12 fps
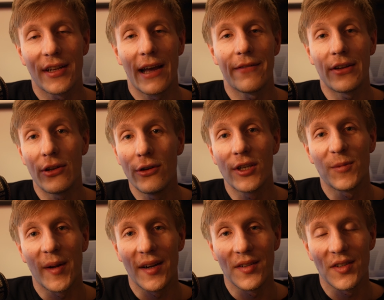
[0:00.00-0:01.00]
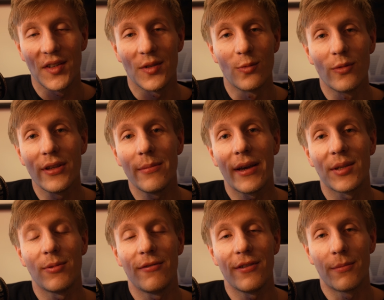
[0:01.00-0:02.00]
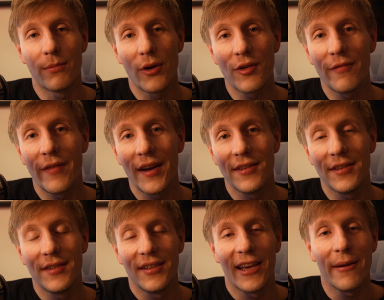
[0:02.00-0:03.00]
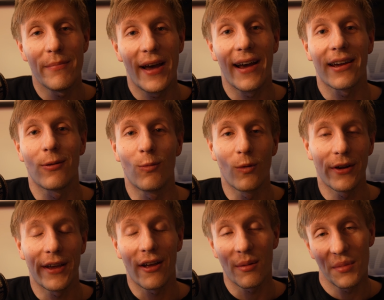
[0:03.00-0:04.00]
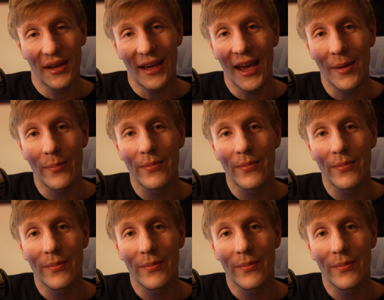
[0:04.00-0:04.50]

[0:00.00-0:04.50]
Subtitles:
and having new experiences really makes me feel motivated to get back and working on my game.